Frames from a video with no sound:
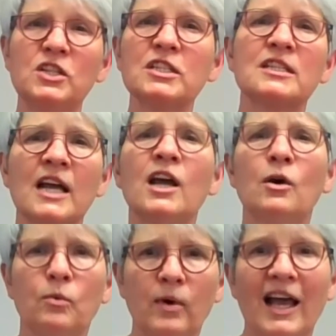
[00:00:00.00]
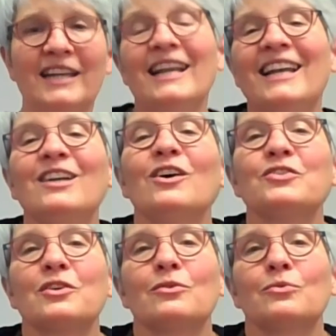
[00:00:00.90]
we just, and, and he
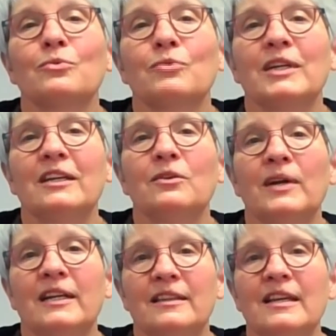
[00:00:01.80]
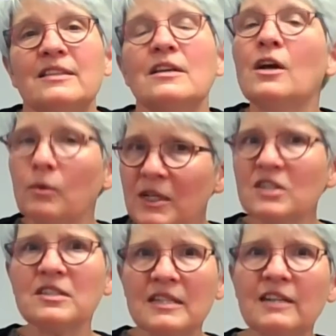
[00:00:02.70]
also reiterated this we
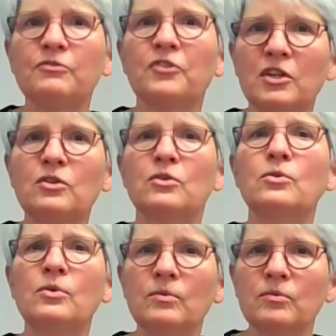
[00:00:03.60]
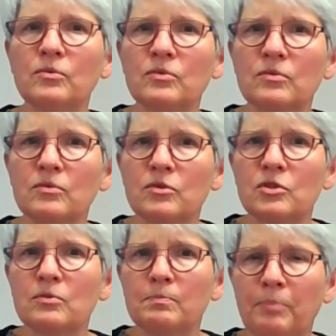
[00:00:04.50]
just need for you
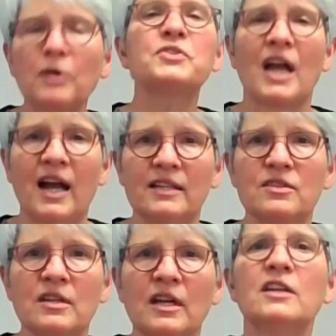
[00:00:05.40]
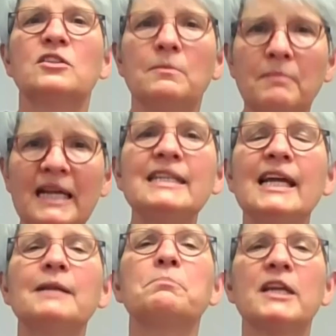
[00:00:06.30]
both sides to
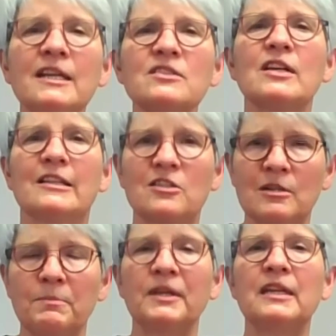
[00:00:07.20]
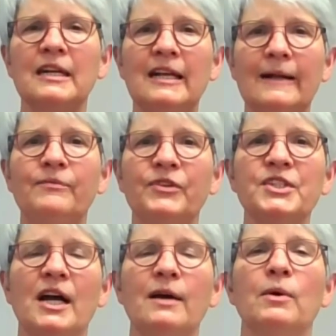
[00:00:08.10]
maintain peace and stability in
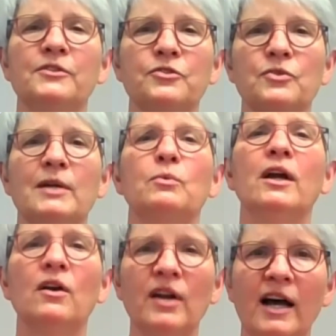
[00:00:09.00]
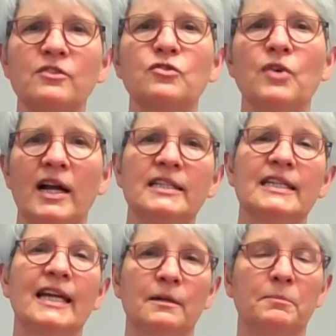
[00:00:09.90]
the Taiwan Strait. We are not trying
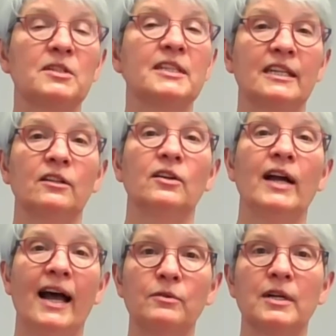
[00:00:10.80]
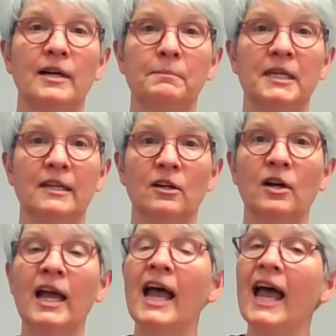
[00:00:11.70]
to get a particular outcome
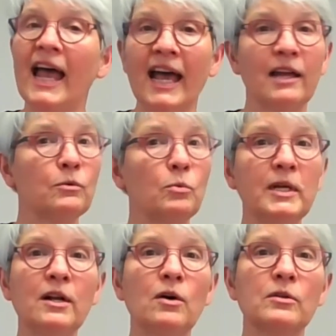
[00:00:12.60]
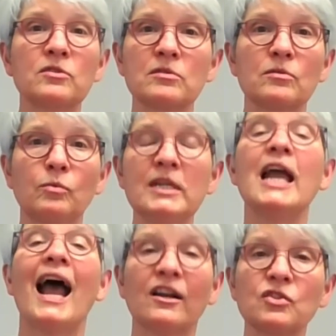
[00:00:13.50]
here. And we don't,
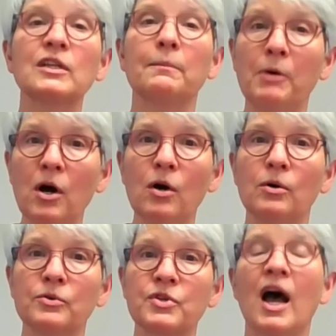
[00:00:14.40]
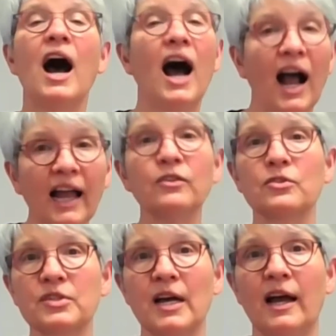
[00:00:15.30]
we actually oppose
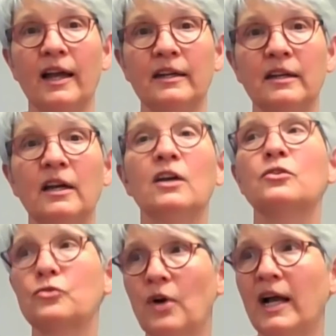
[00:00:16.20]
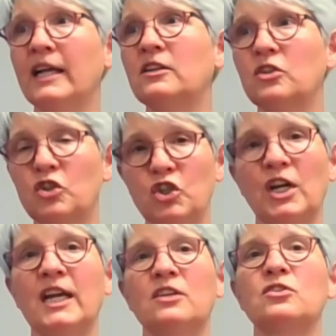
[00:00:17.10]
either side right. trying to
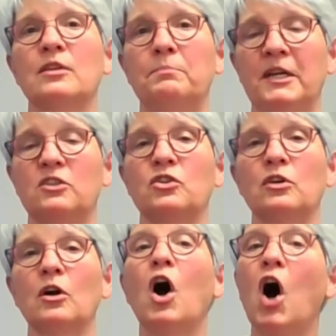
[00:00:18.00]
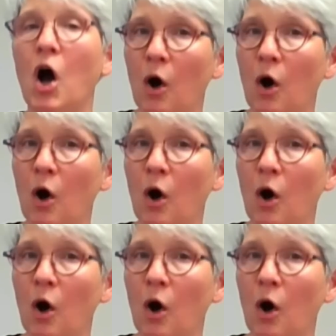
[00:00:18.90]
change the picture